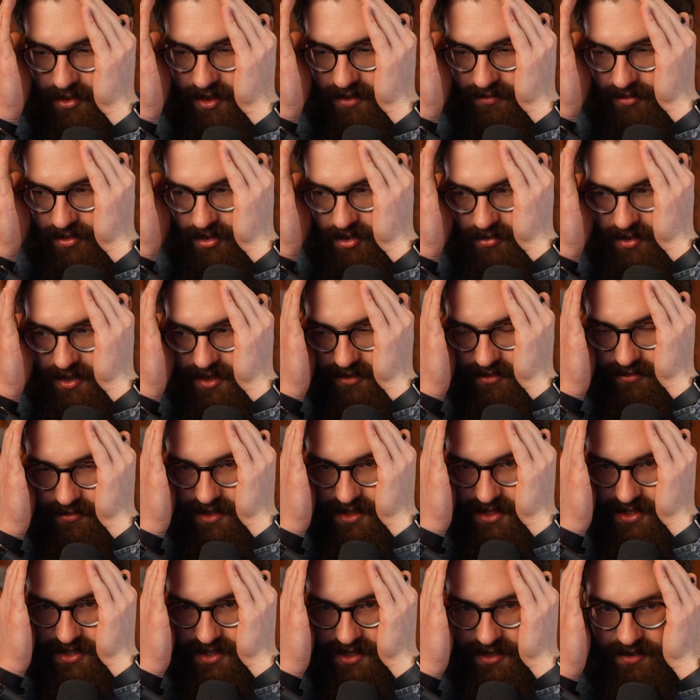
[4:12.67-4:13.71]
have no
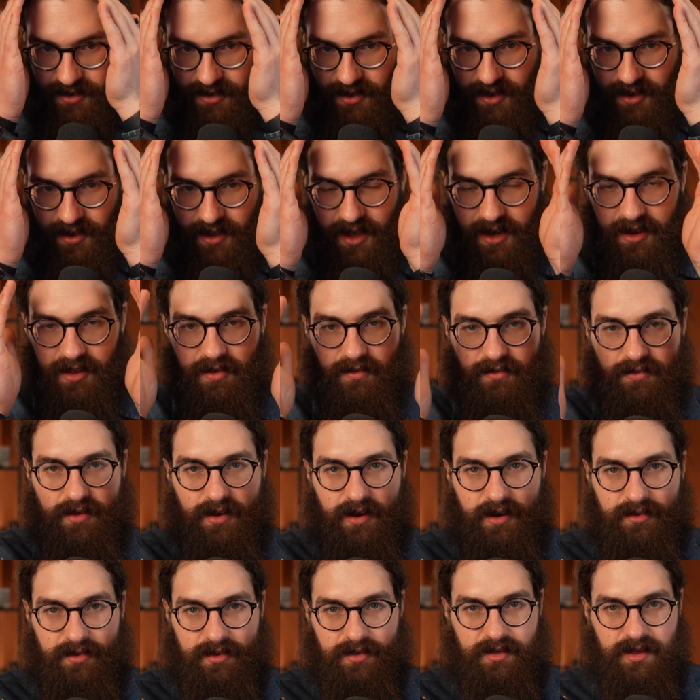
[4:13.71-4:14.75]
interest in any of the
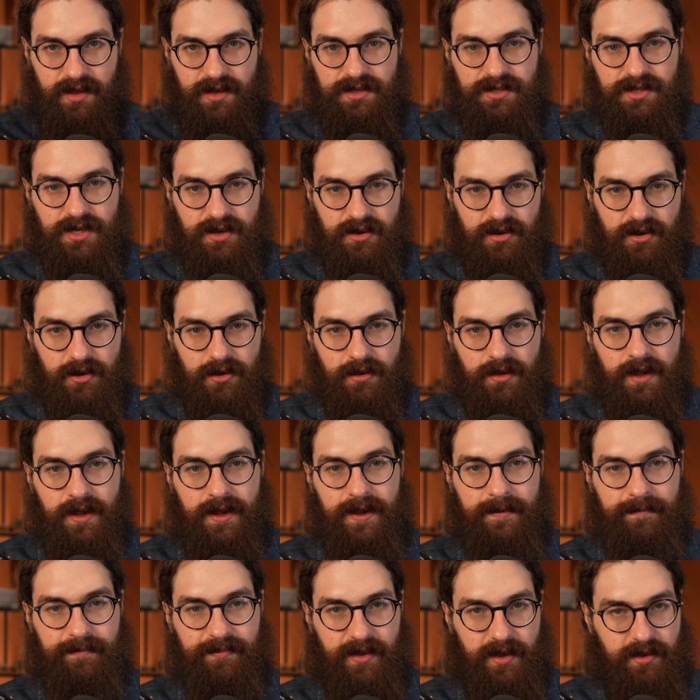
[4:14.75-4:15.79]
other things at all,
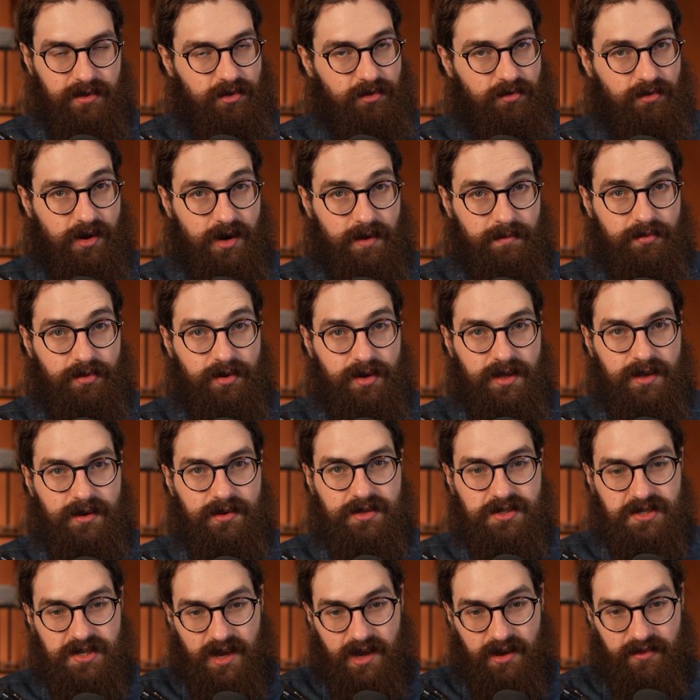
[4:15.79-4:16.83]
then you are putting
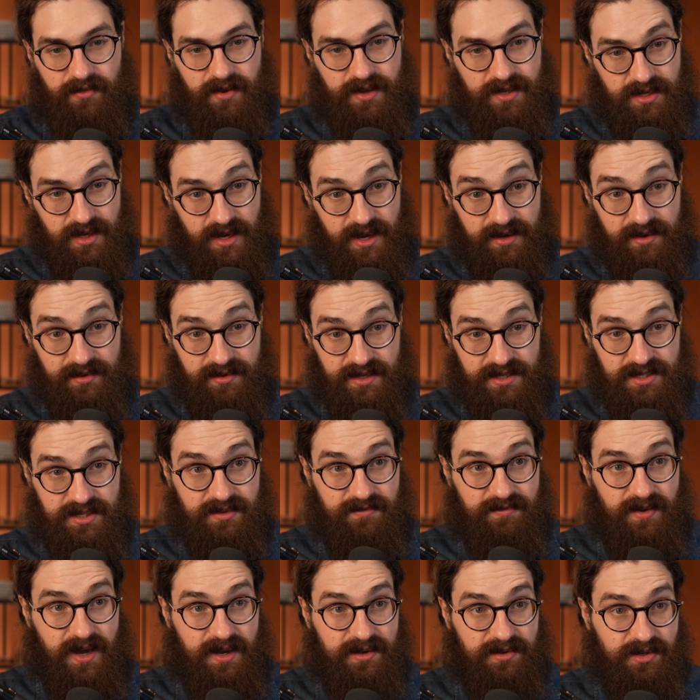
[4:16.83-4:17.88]
yourself at a
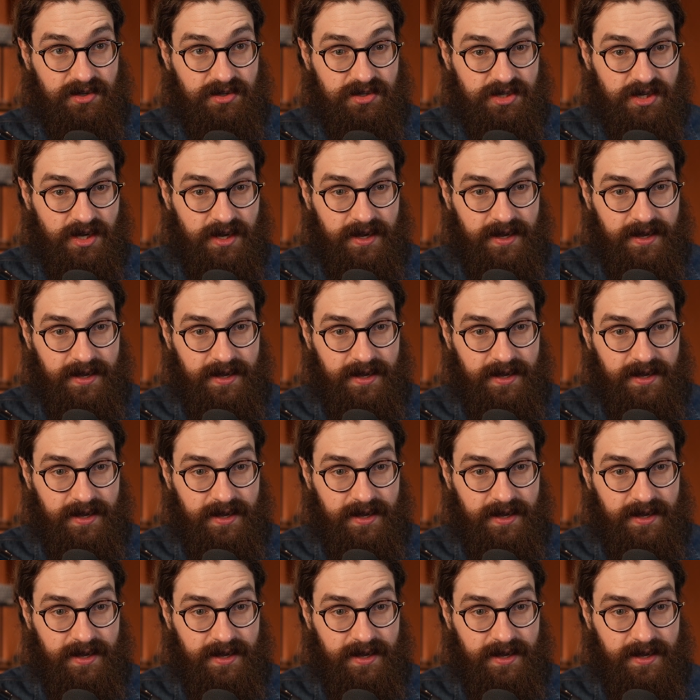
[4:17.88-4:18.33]
disadvantage.